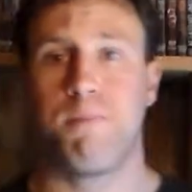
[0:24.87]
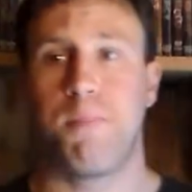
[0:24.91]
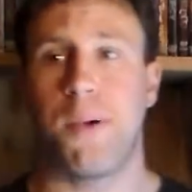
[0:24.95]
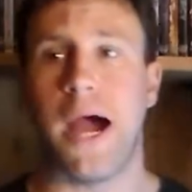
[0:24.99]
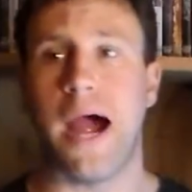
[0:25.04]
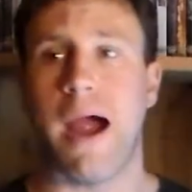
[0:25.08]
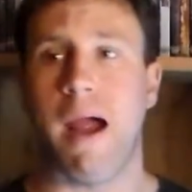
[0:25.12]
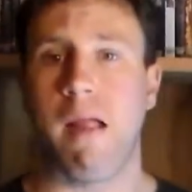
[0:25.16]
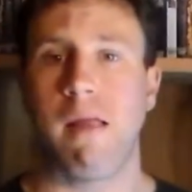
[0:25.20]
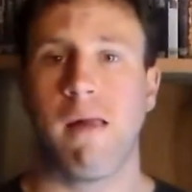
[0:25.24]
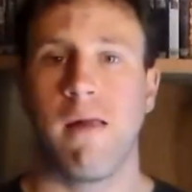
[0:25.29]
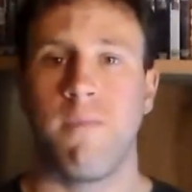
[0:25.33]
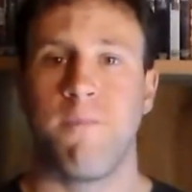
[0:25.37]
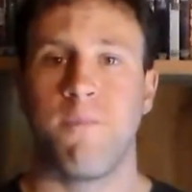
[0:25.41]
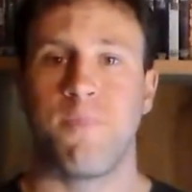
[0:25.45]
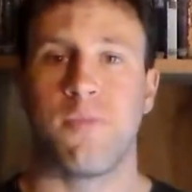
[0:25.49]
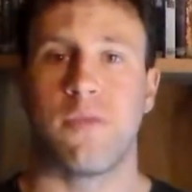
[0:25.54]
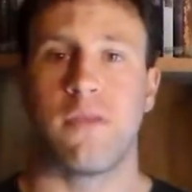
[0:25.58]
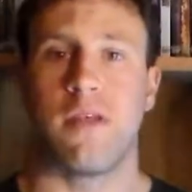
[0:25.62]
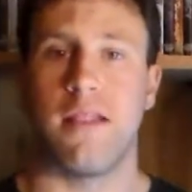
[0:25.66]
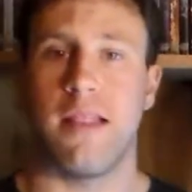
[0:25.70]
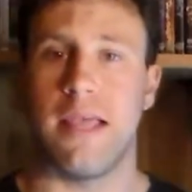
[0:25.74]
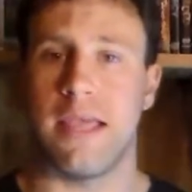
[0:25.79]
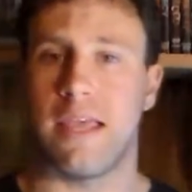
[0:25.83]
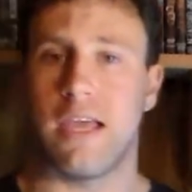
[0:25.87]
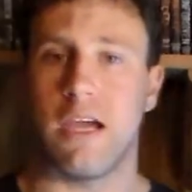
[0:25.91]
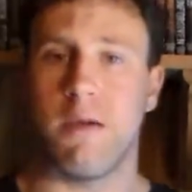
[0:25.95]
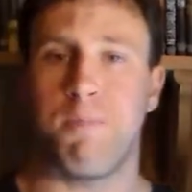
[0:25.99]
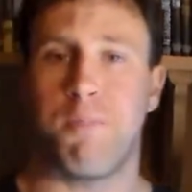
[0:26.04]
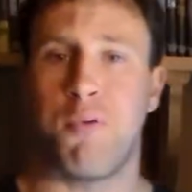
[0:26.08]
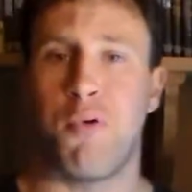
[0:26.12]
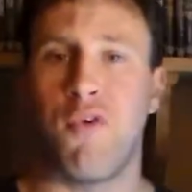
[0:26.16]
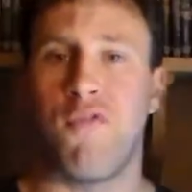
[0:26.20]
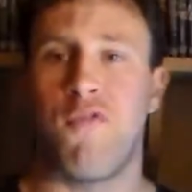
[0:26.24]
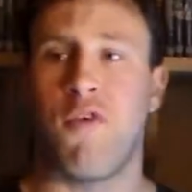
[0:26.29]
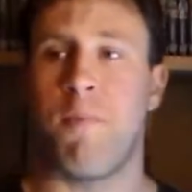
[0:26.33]
But the link
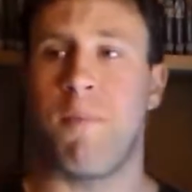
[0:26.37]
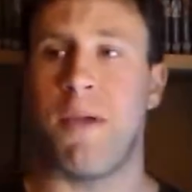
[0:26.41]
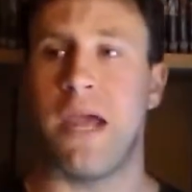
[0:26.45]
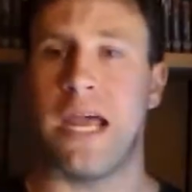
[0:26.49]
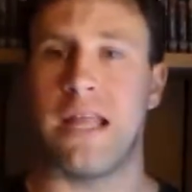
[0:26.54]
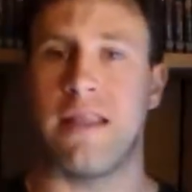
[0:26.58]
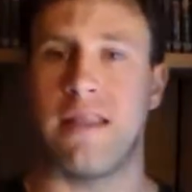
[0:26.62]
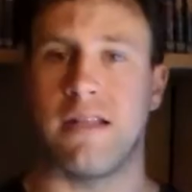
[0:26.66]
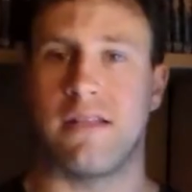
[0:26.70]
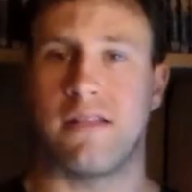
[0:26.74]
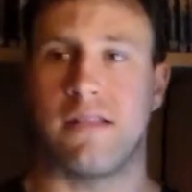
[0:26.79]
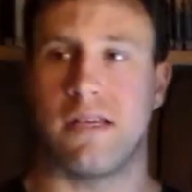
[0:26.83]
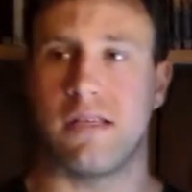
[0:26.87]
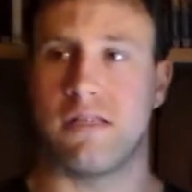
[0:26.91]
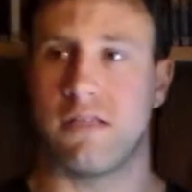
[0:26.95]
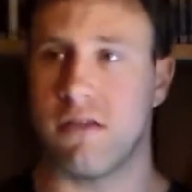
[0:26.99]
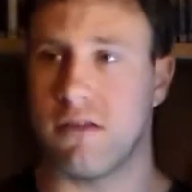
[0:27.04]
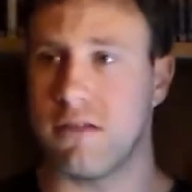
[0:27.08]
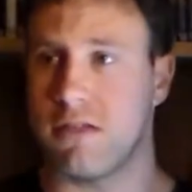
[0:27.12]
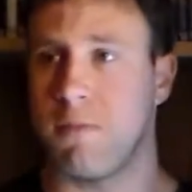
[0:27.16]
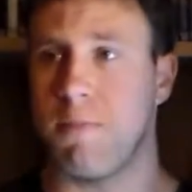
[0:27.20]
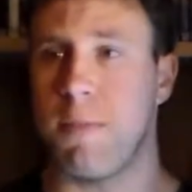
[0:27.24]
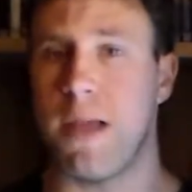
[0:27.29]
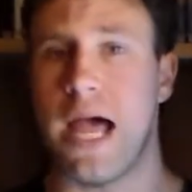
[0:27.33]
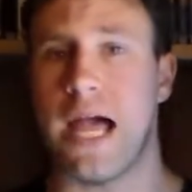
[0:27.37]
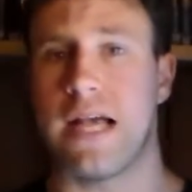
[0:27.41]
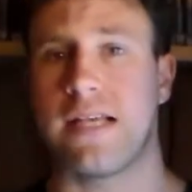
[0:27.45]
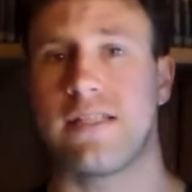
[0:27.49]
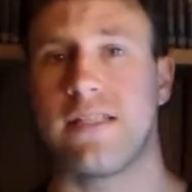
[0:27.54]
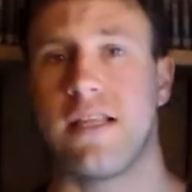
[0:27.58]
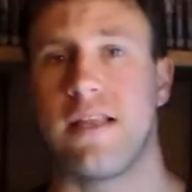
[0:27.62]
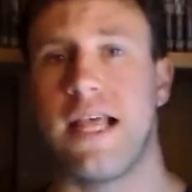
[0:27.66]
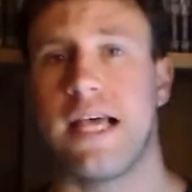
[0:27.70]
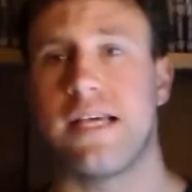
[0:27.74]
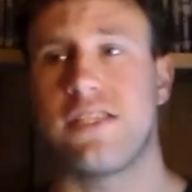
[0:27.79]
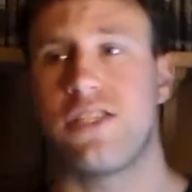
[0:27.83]
and proof will be in the description
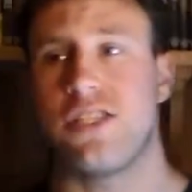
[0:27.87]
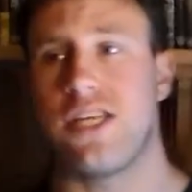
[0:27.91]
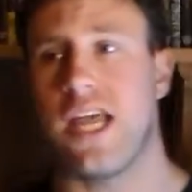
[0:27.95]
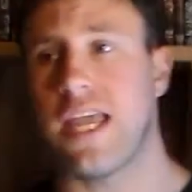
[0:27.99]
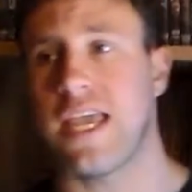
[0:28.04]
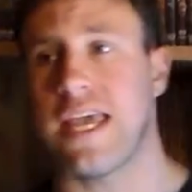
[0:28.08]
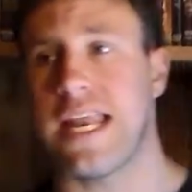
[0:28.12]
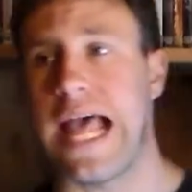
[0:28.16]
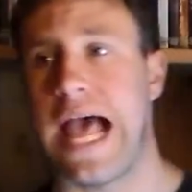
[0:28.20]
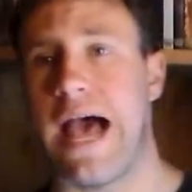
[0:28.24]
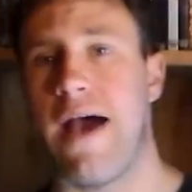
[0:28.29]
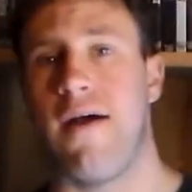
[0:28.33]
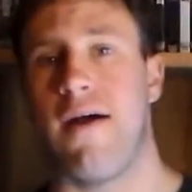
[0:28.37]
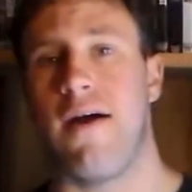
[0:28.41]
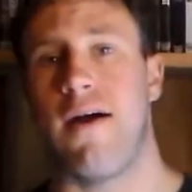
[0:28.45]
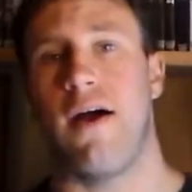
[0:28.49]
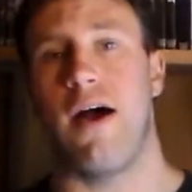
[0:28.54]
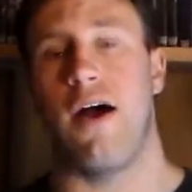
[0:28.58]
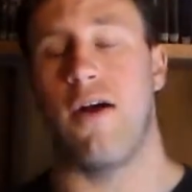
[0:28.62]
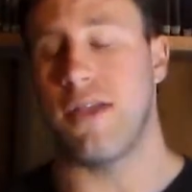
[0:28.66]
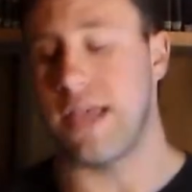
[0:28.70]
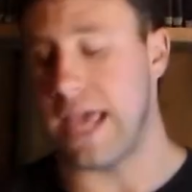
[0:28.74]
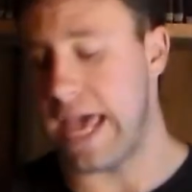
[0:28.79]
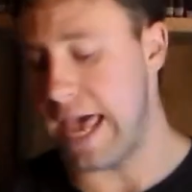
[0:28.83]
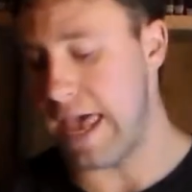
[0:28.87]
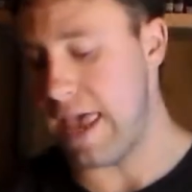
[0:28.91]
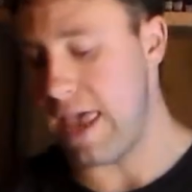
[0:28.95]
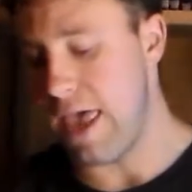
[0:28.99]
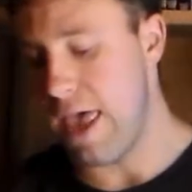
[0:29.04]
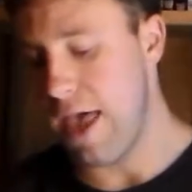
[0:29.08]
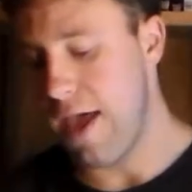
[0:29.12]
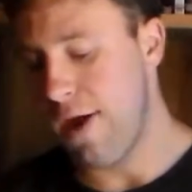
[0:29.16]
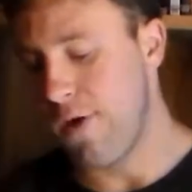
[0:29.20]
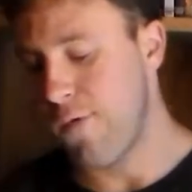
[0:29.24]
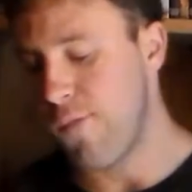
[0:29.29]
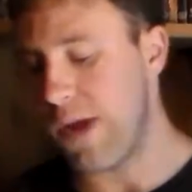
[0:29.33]
box. Let's check it out, okay?